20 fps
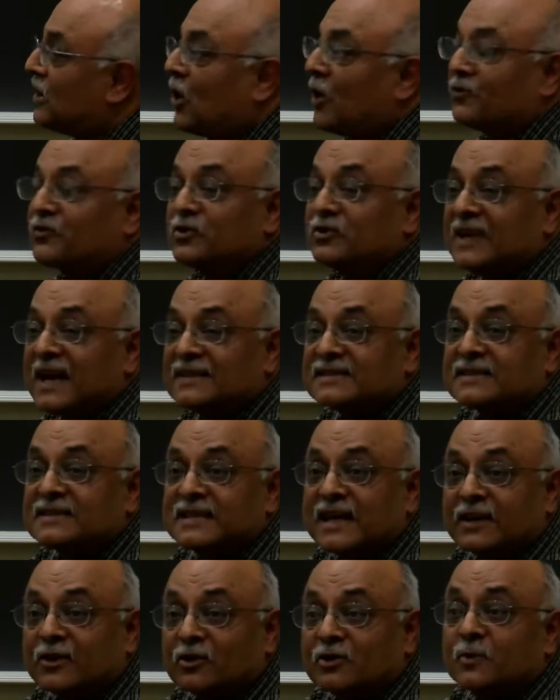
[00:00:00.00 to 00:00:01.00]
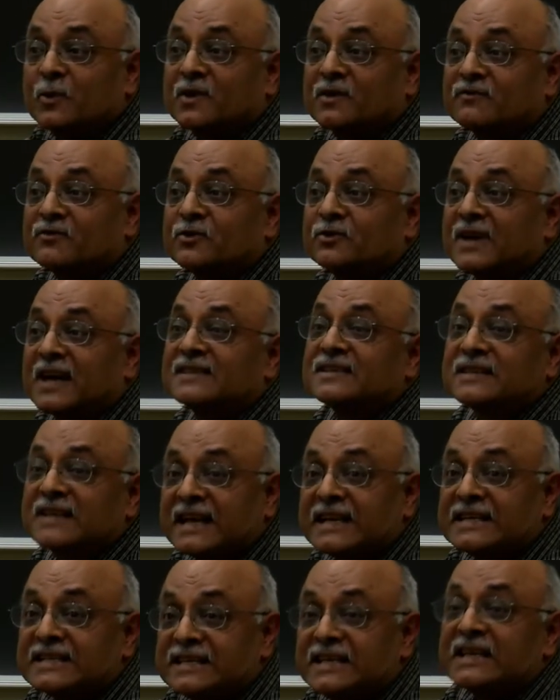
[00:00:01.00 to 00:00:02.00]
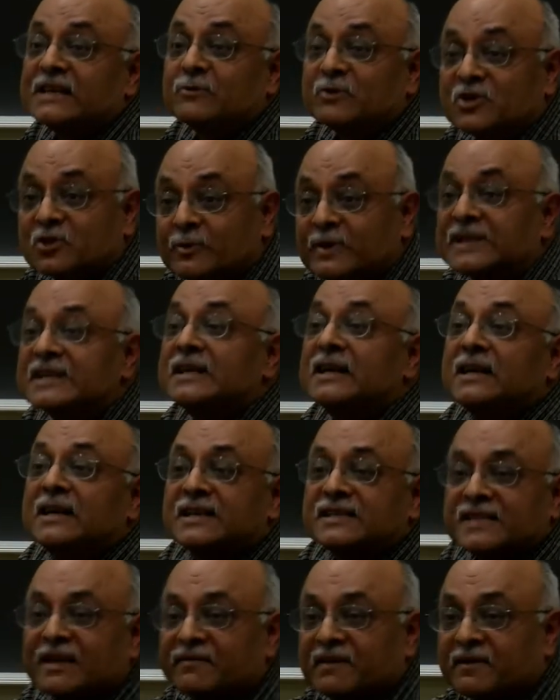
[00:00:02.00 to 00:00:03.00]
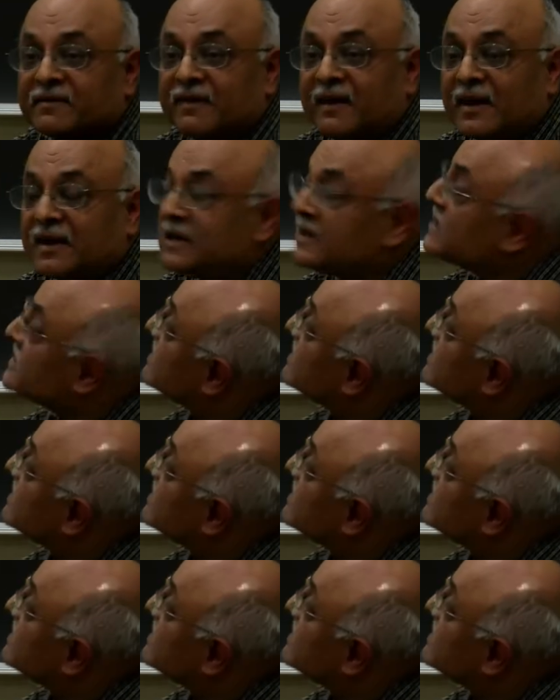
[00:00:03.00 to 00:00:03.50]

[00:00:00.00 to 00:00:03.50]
of 2010, not the world of 2019, which will be 75, uh,